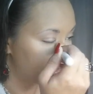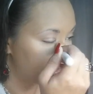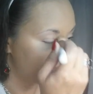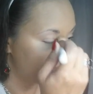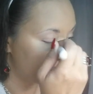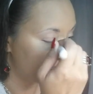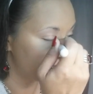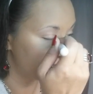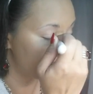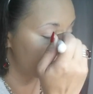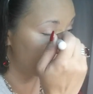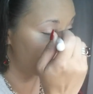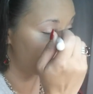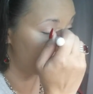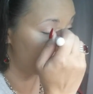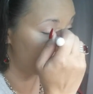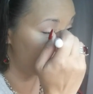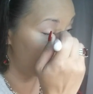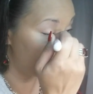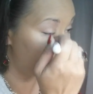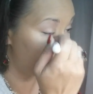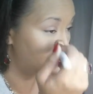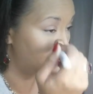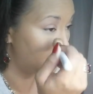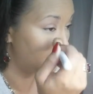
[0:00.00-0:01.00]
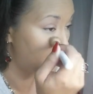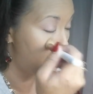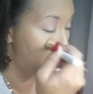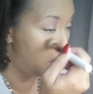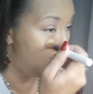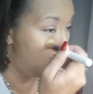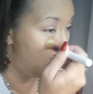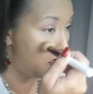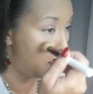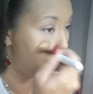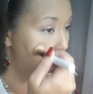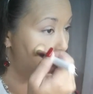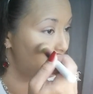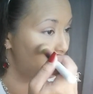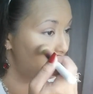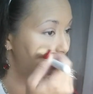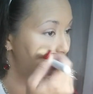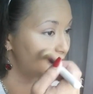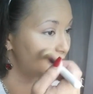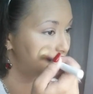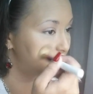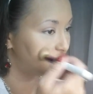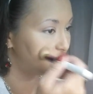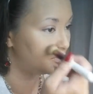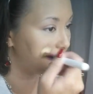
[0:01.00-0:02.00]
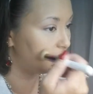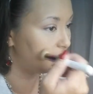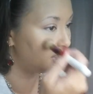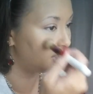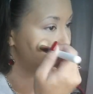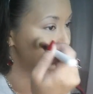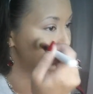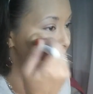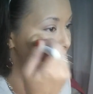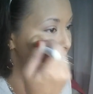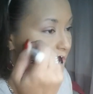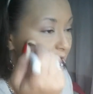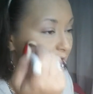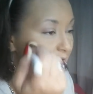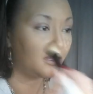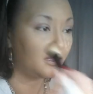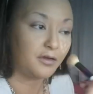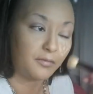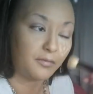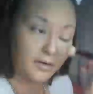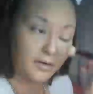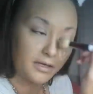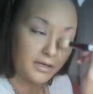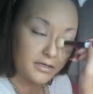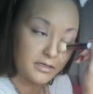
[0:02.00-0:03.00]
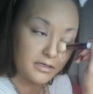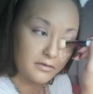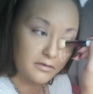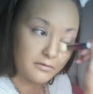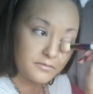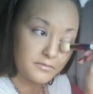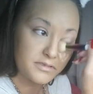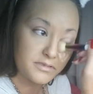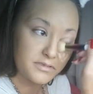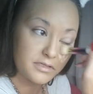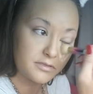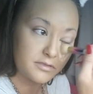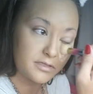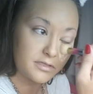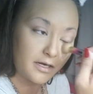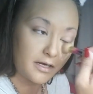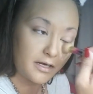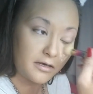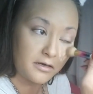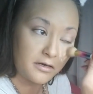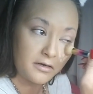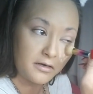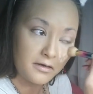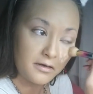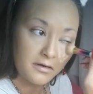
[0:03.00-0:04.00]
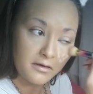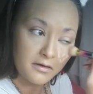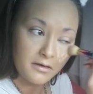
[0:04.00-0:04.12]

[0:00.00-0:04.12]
Sounds like me. The last few days, that's all I want to do. I'm so tired.